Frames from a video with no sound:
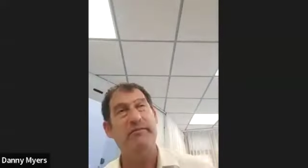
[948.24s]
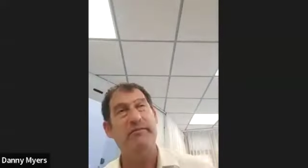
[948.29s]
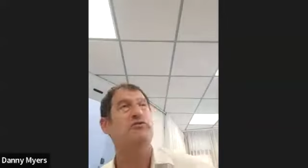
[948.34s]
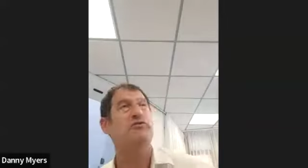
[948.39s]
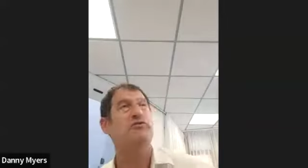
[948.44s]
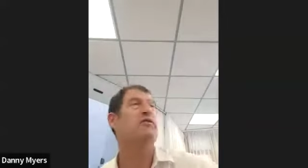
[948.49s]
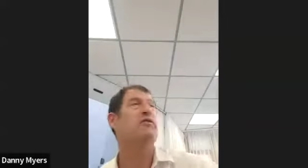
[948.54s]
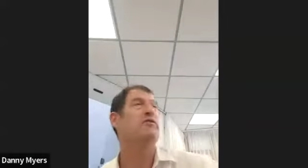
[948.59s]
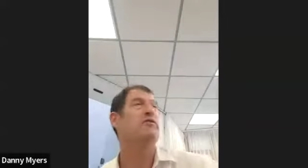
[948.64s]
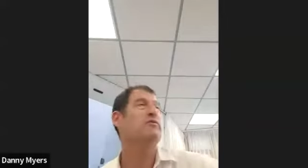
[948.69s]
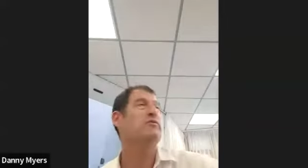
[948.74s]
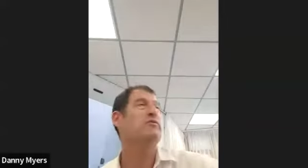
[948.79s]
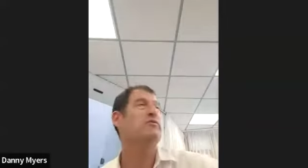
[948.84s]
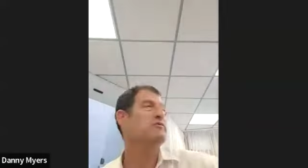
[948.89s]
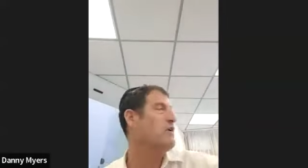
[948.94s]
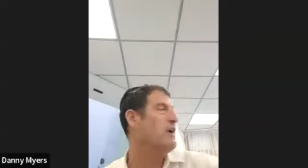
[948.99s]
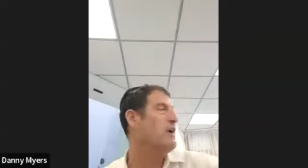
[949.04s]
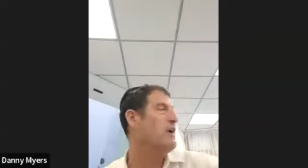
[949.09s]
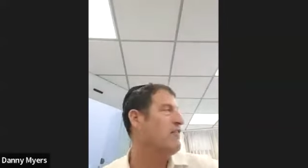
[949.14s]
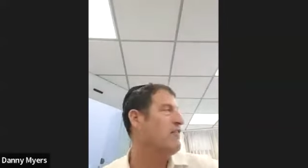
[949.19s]
one's doing
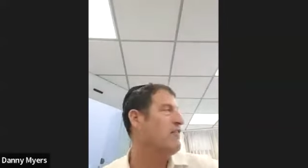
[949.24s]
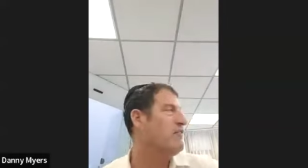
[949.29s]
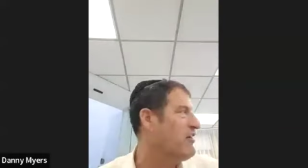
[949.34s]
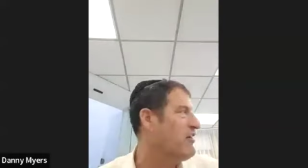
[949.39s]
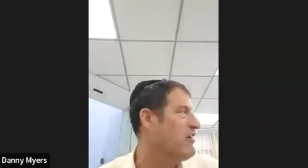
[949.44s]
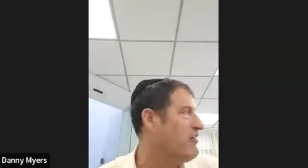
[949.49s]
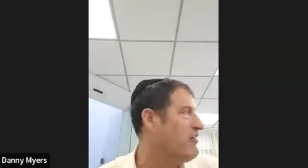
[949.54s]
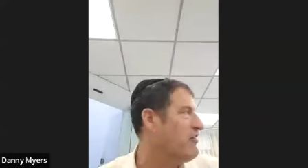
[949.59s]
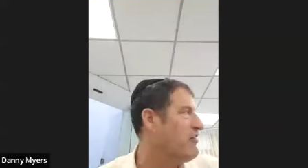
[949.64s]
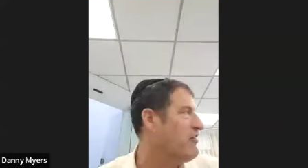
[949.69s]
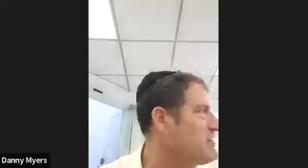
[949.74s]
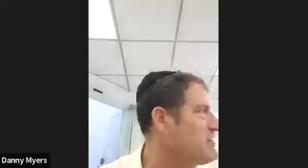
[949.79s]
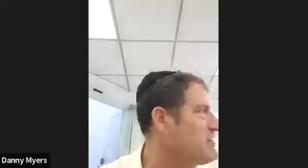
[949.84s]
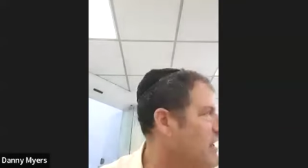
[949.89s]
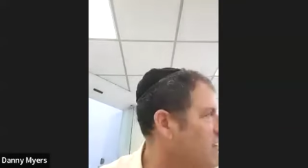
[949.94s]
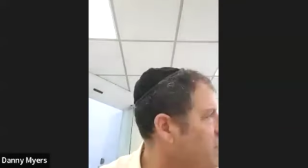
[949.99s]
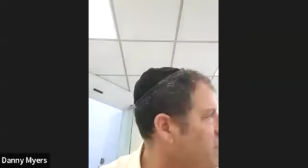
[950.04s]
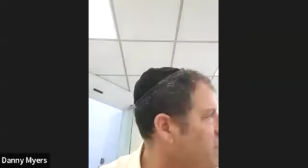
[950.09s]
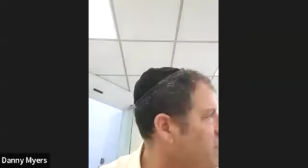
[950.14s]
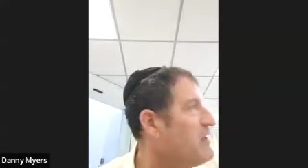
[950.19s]
averos. I have to keep my
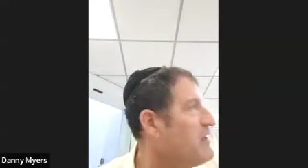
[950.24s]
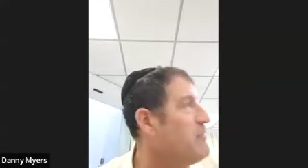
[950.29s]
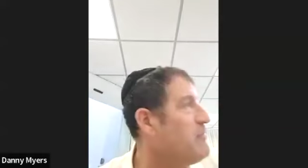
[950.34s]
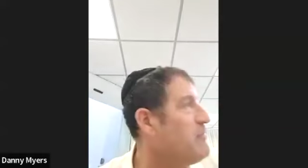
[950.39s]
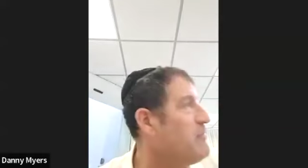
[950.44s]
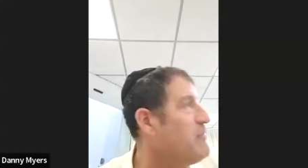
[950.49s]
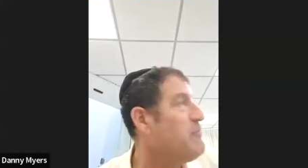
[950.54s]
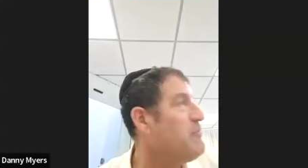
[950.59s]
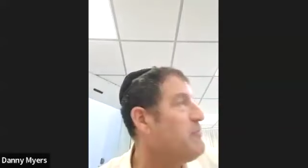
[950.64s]
town in order.